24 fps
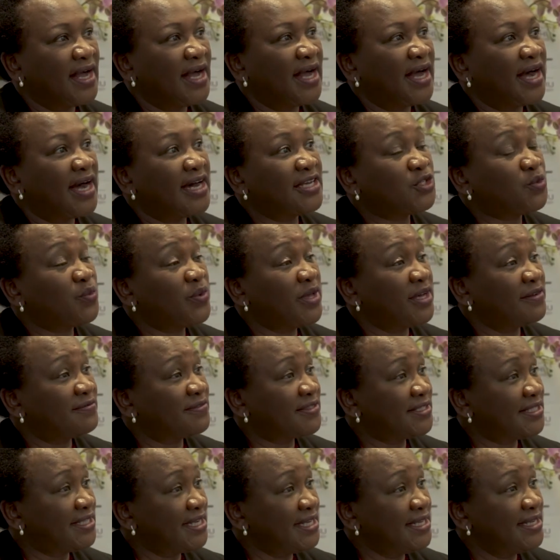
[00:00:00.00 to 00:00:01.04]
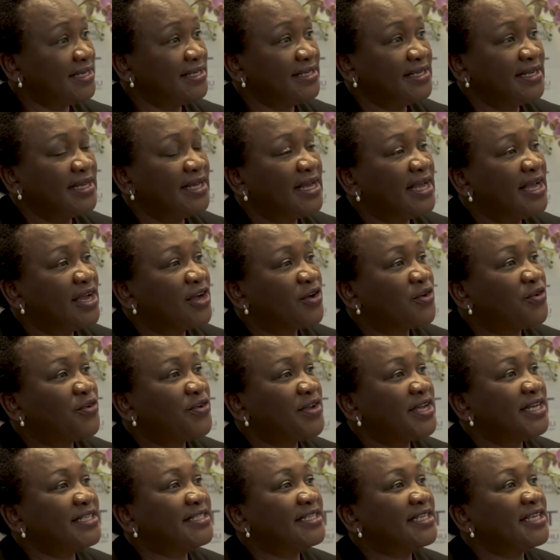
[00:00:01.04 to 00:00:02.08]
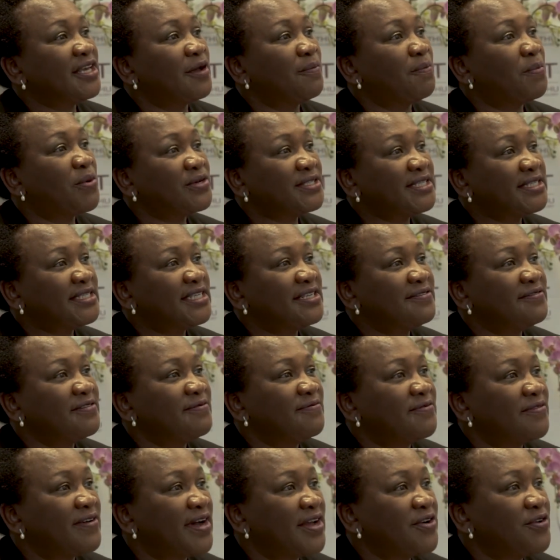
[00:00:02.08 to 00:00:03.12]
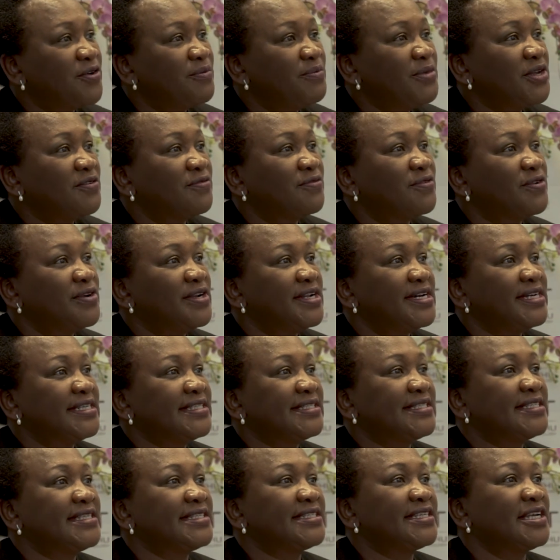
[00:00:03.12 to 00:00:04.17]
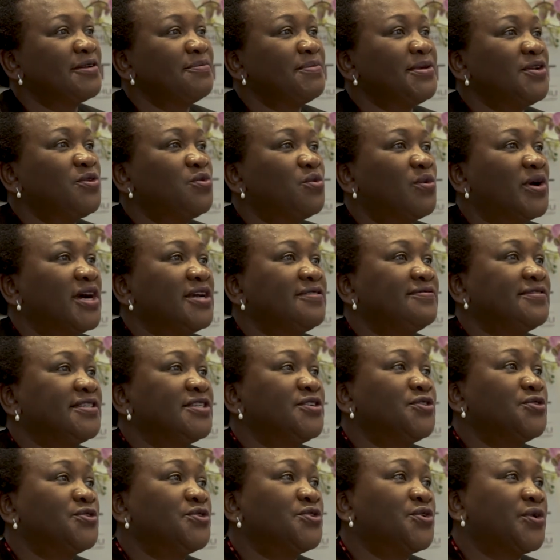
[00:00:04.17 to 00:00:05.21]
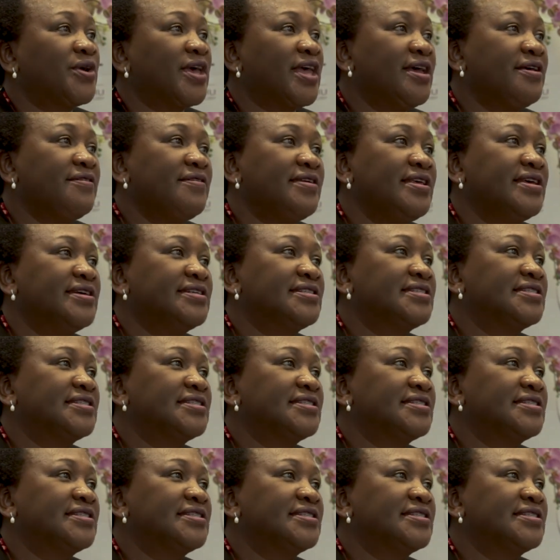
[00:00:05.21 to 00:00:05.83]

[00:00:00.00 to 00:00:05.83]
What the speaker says: As we have seen, creating a positive environment for nurses and midwives in rural areas